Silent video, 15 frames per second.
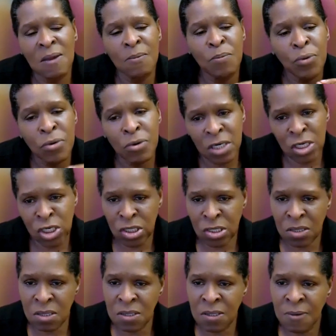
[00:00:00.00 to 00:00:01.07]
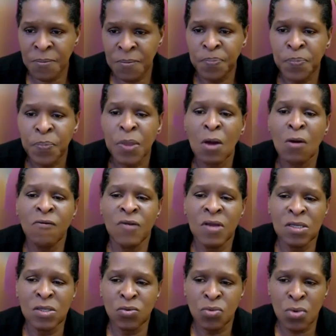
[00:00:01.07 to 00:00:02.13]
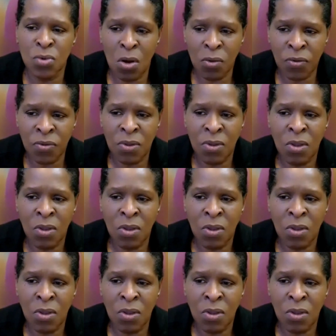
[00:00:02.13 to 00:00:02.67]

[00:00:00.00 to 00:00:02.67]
impression of his wrath